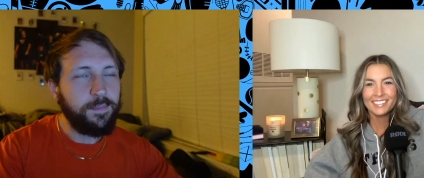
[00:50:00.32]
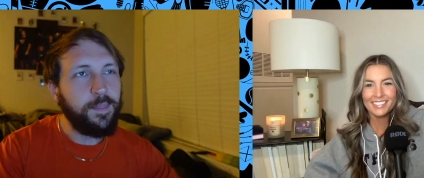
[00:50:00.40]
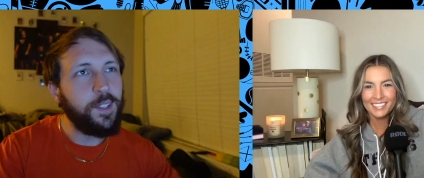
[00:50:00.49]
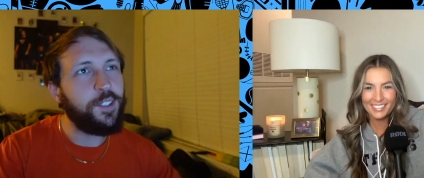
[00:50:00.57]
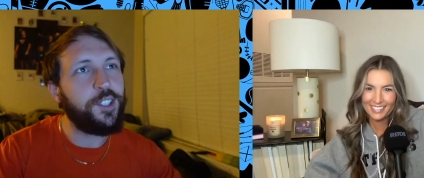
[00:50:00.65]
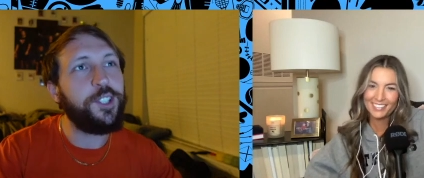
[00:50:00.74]

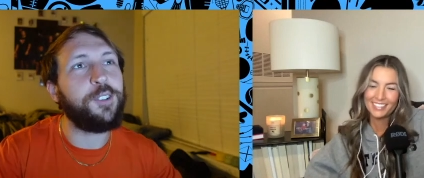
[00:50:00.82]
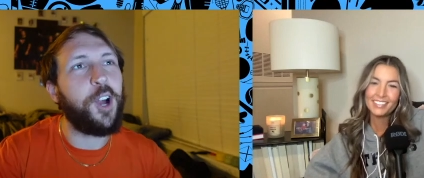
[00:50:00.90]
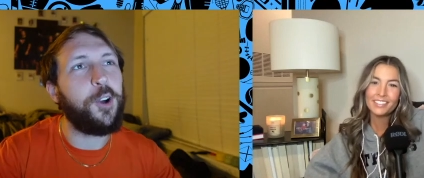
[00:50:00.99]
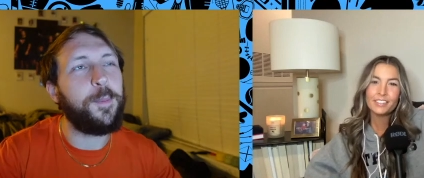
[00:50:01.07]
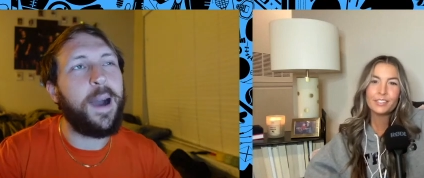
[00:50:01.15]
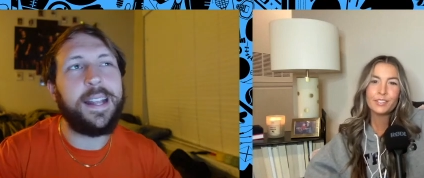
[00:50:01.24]
Speaker 1: So you don't know who
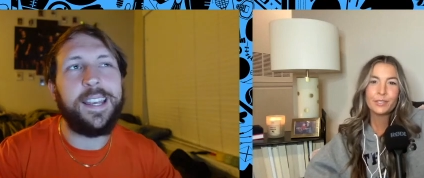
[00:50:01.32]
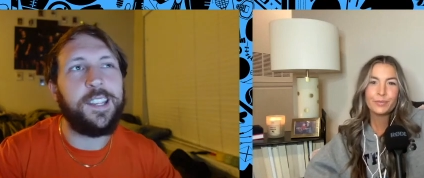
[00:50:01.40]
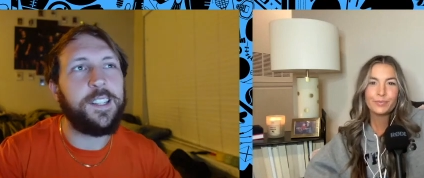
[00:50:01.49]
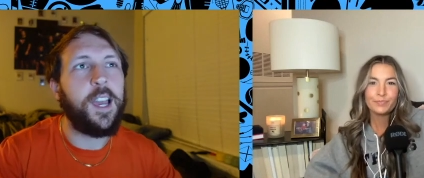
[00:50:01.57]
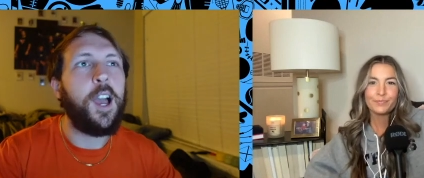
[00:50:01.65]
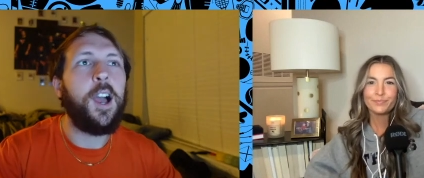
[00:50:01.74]
mine is.
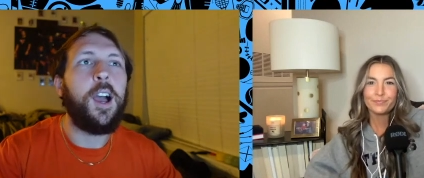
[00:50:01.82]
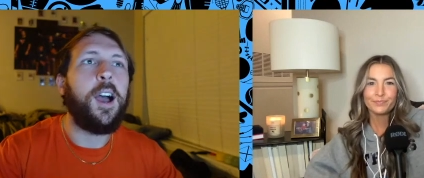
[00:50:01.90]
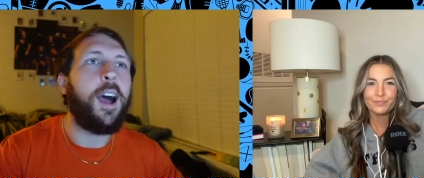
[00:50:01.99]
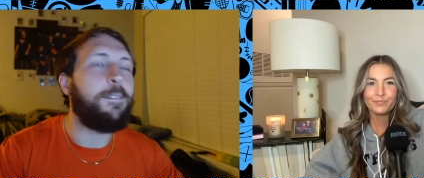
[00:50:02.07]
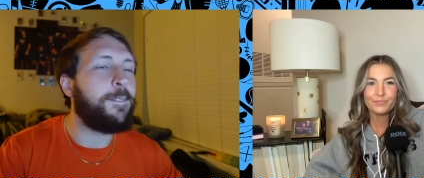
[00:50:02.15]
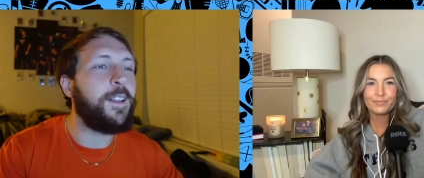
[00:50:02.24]
Mm-mm.
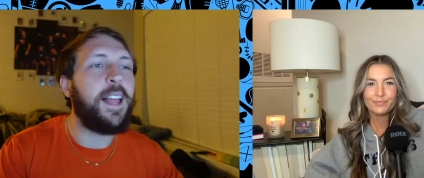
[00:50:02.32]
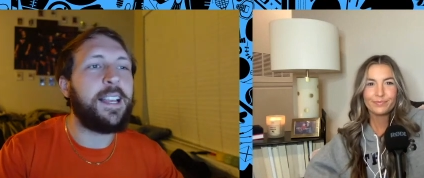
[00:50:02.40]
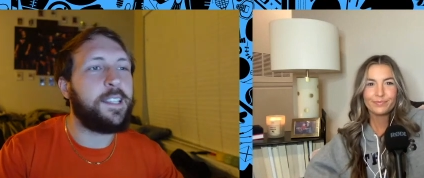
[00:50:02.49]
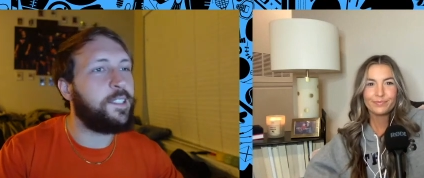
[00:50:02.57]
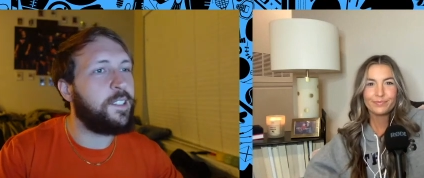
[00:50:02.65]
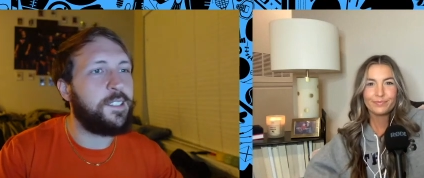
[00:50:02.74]
I feel like
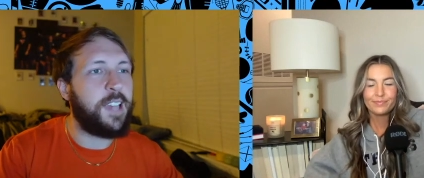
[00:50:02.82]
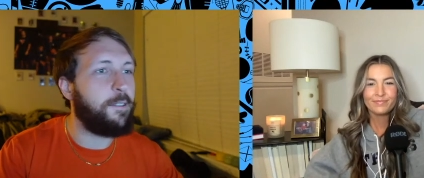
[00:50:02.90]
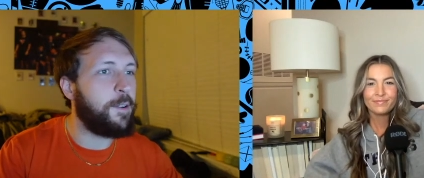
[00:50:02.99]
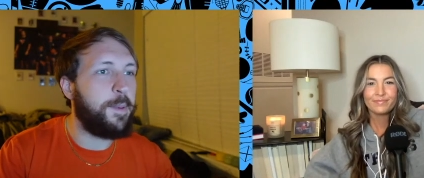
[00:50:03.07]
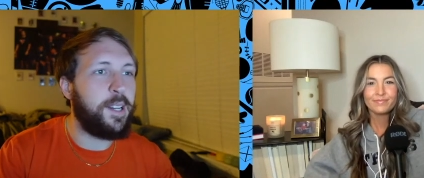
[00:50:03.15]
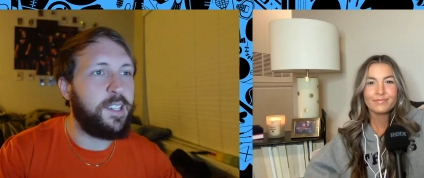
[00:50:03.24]
this is
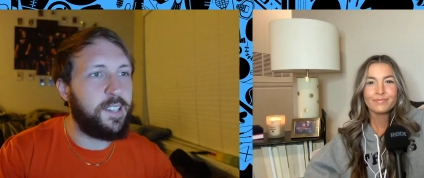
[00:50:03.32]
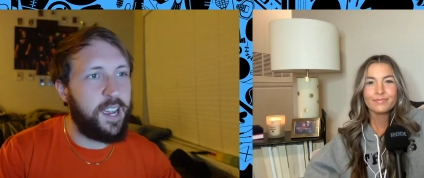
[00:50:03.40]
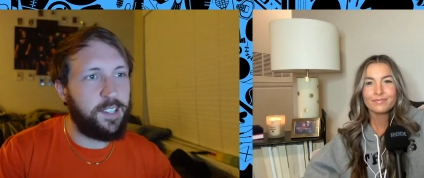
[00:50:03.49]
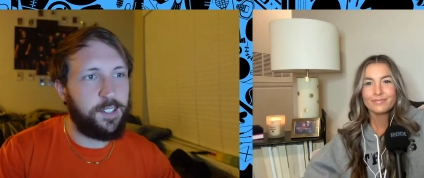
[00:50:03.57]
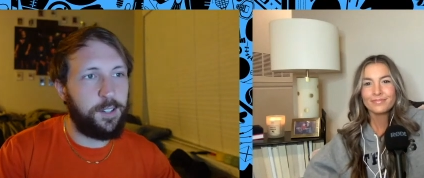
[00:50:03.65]
everybody's answer.